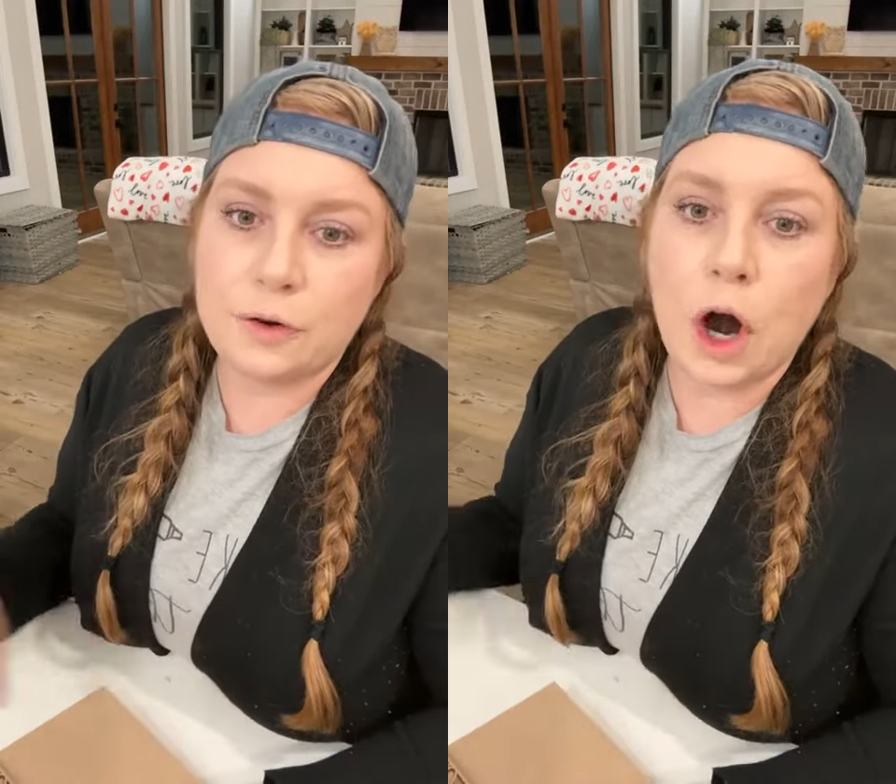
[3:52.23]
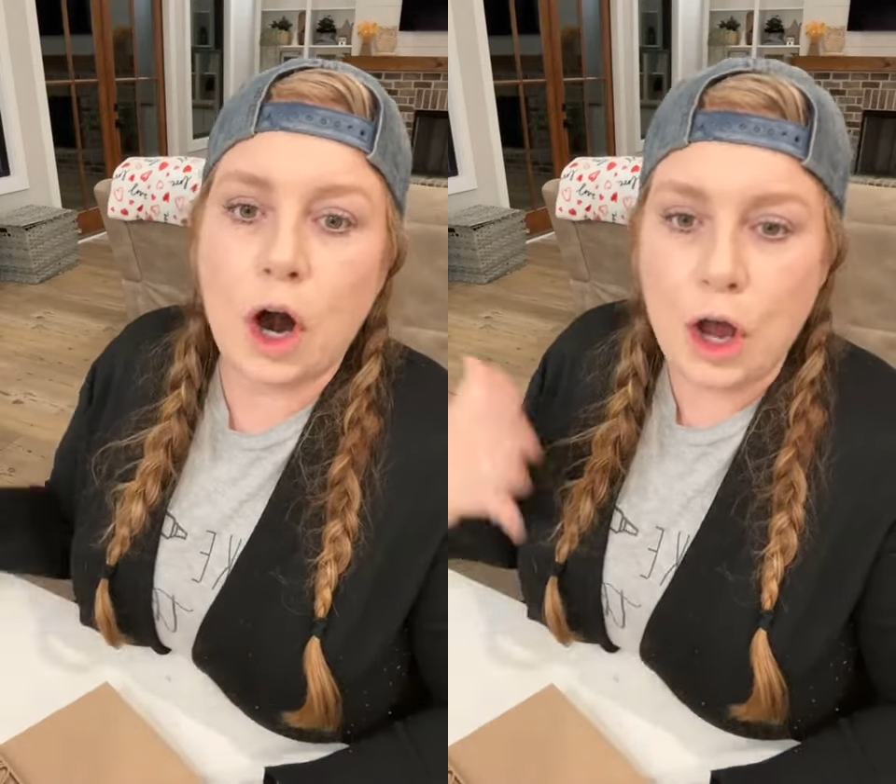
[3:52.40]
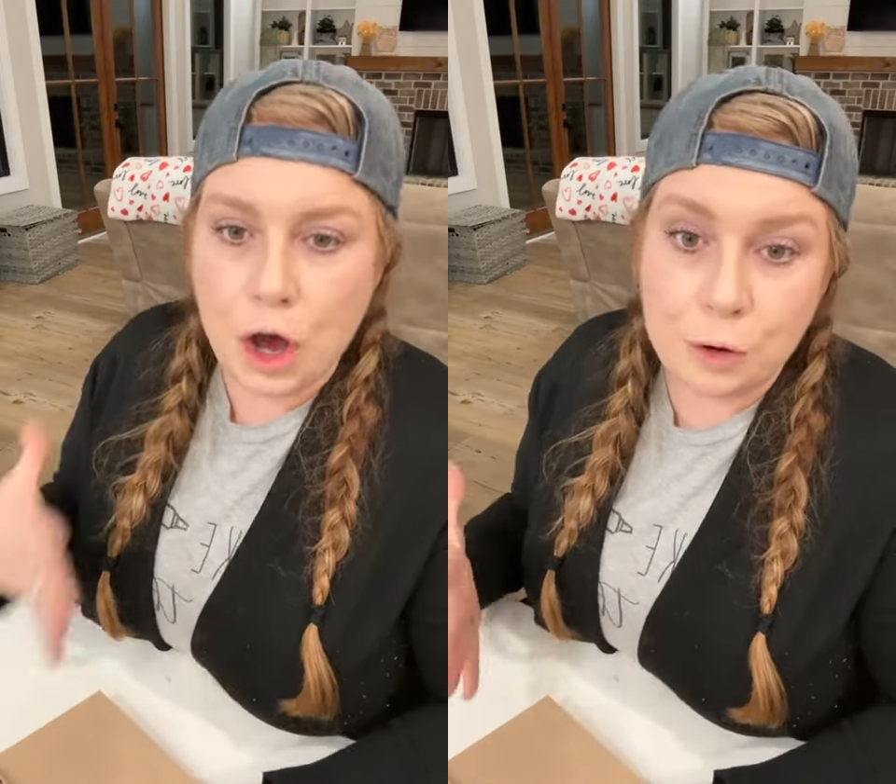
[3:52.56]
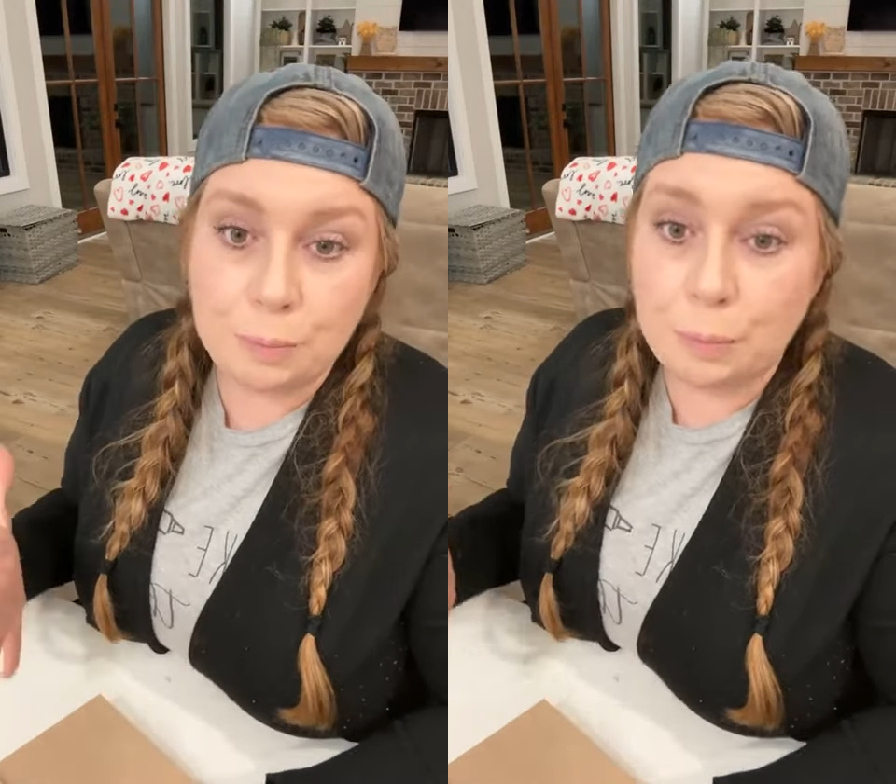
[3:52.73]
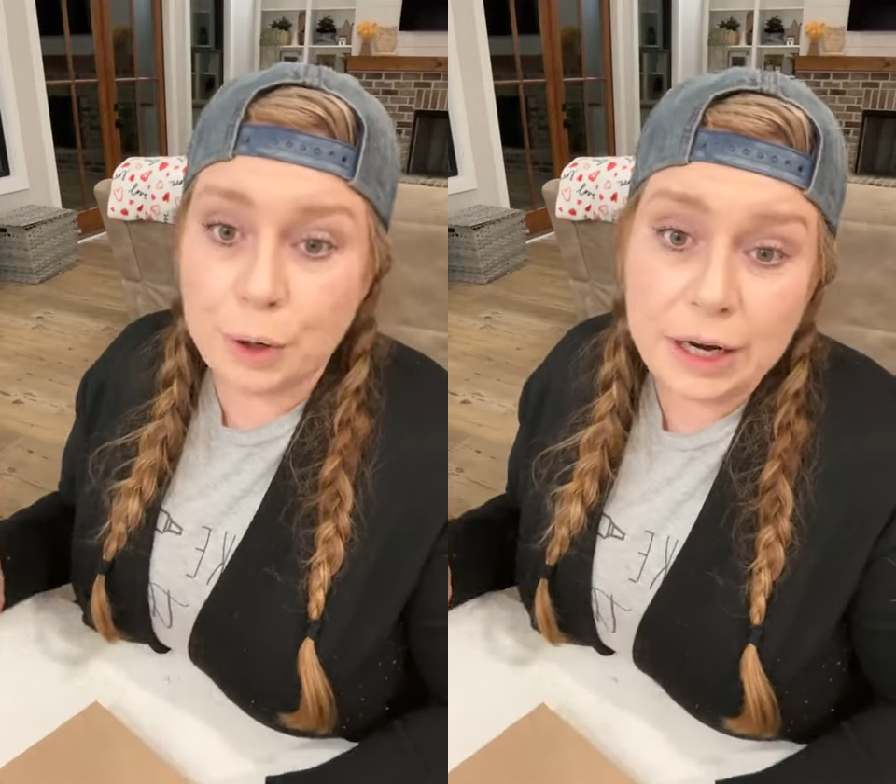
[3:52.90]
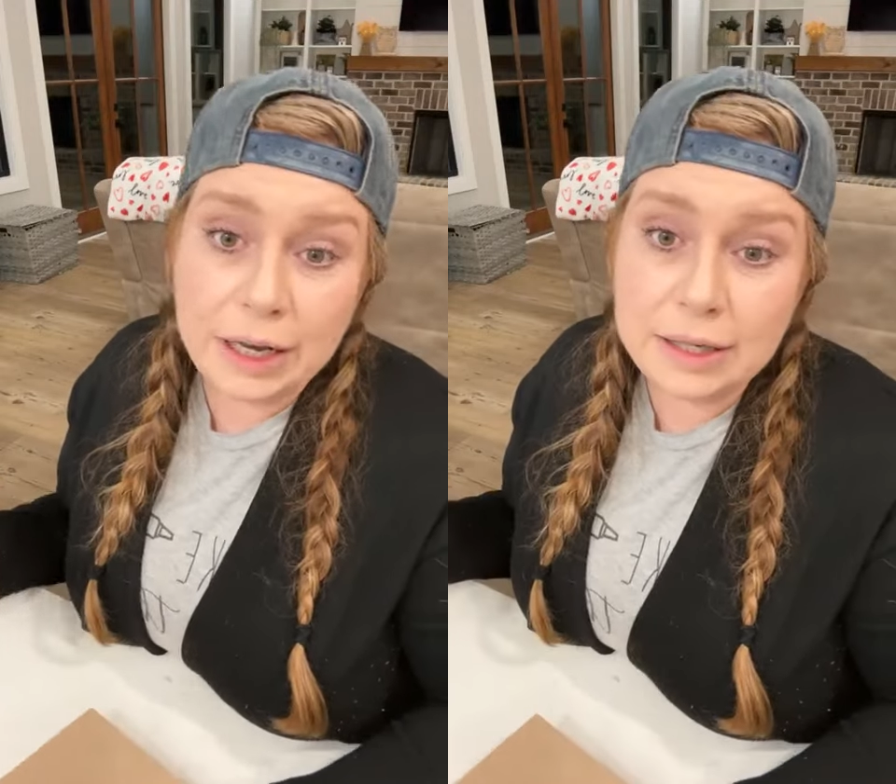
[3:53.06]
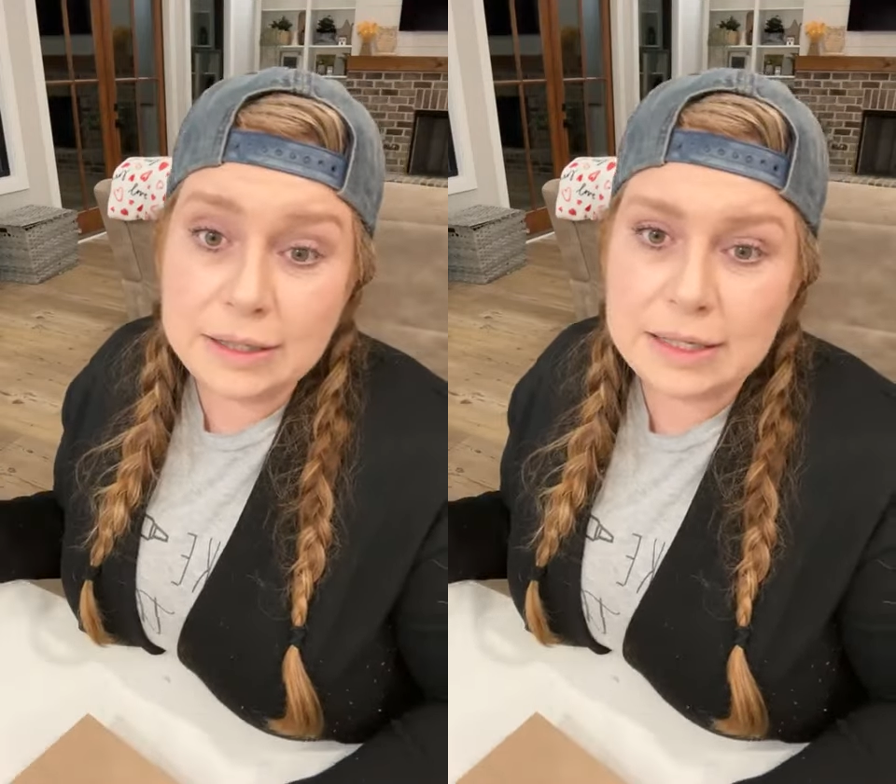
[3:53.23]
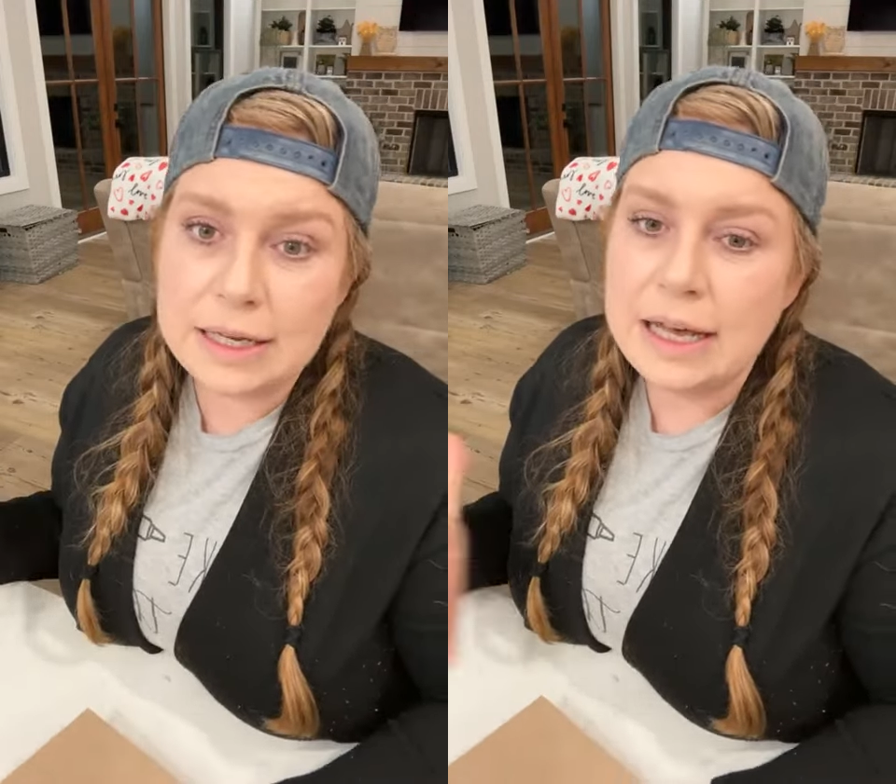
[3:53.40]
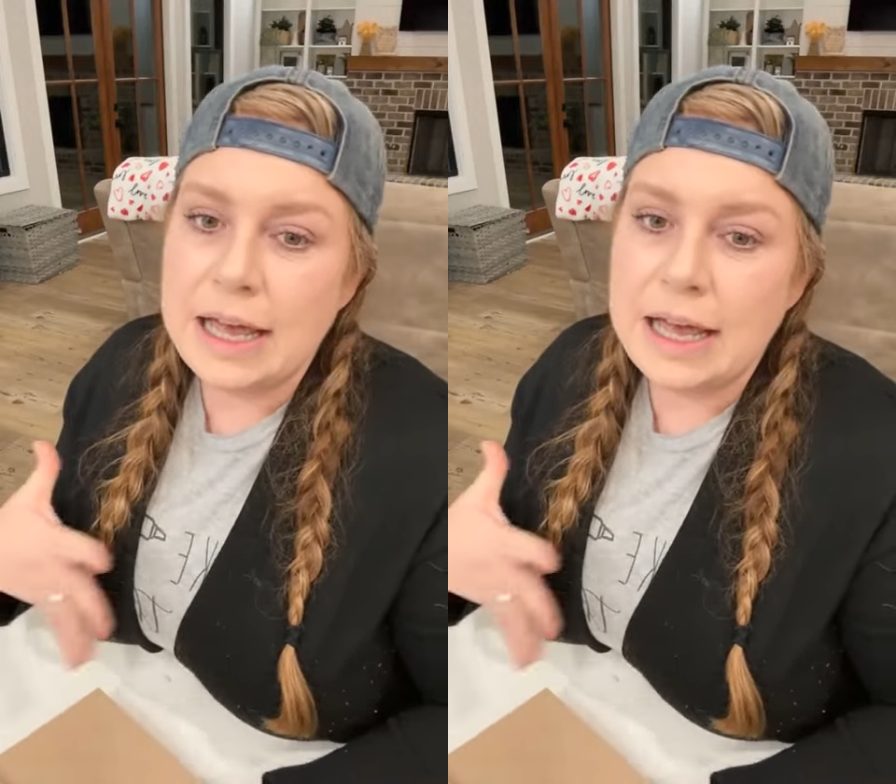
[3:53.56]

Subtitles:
for our own brand.